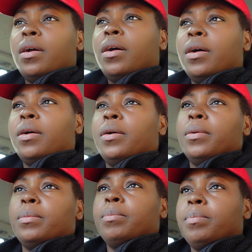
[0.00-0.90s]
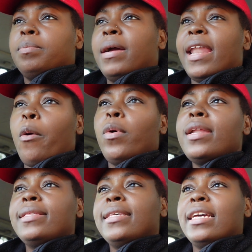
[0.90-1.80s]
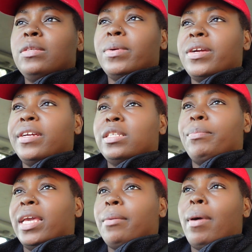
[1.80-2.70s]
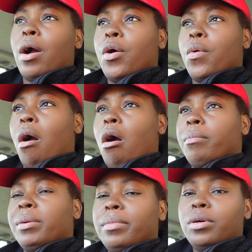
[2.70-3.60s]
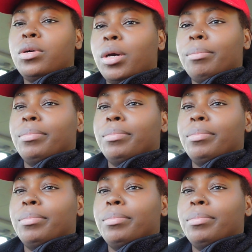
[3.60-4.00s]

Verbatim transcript: Um, and I wanted to experience making my own almond milk,